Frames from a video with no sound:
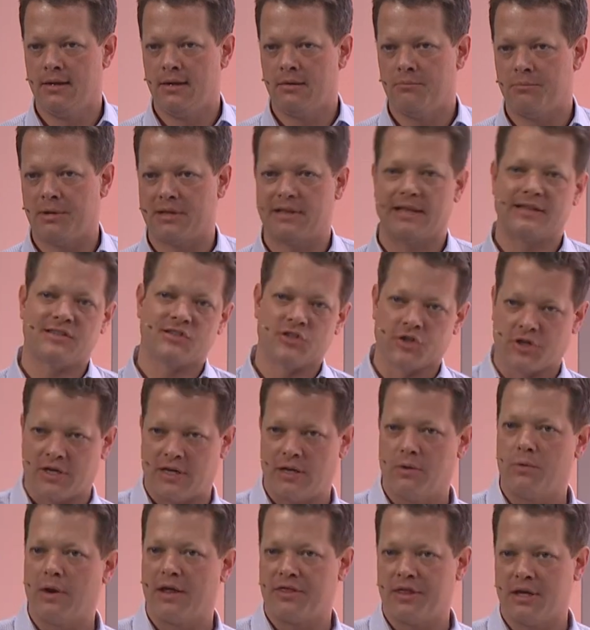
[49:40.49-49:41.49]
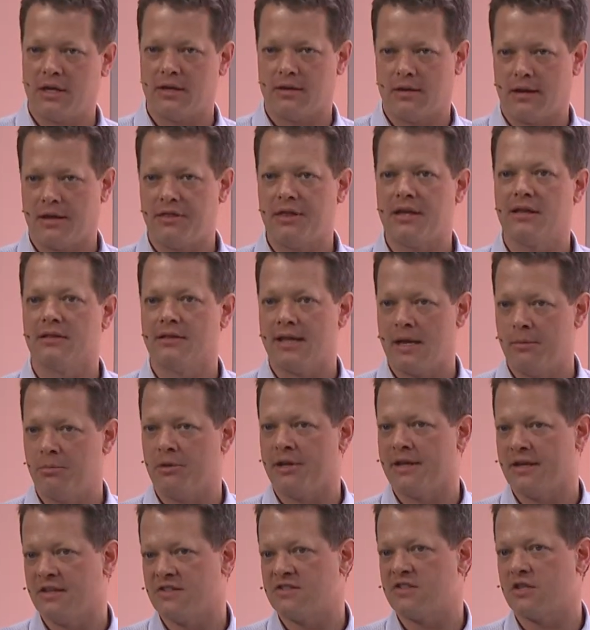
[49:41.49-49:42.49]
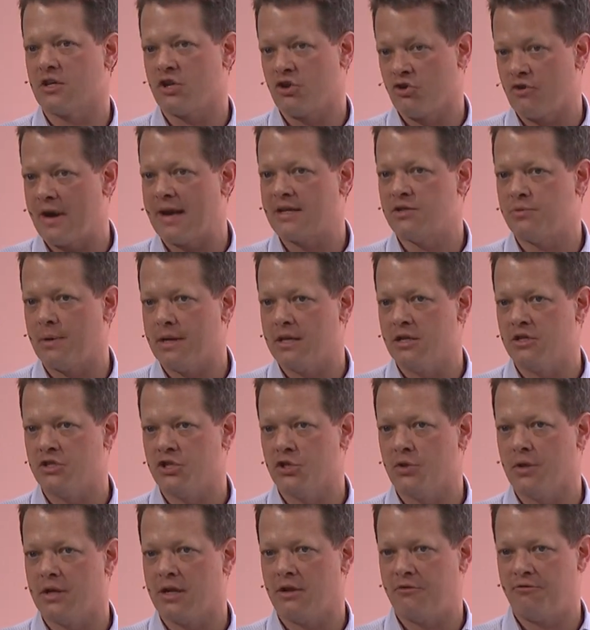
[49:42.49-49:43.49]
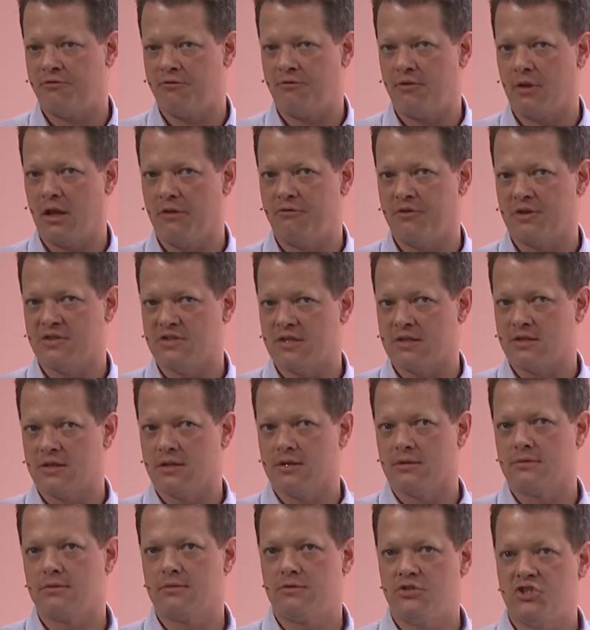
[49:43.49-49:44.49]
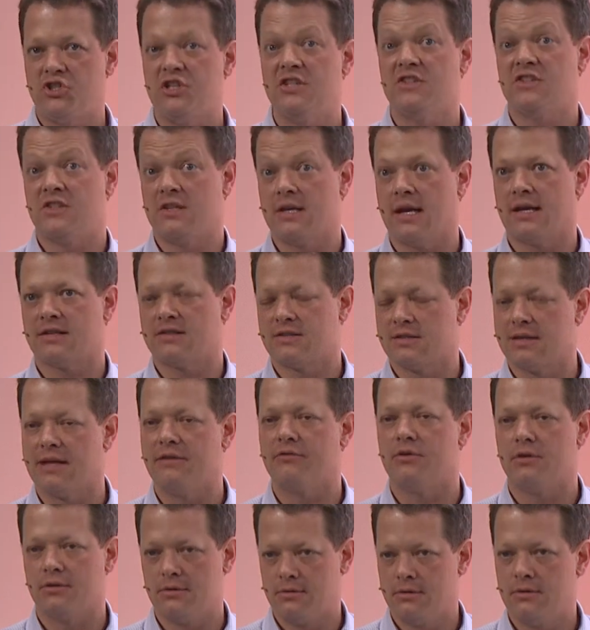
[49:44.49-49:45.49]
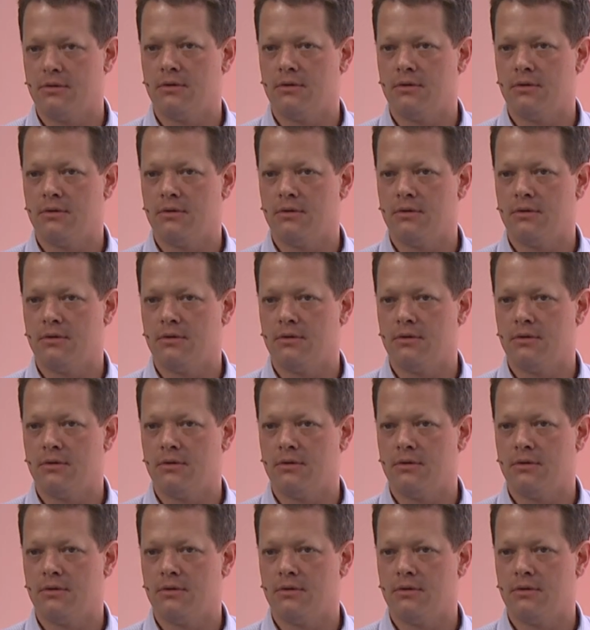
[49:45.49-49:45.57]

But let's look at it. I think it, I think labeling is the correct way to do it if if it's at the GCS level.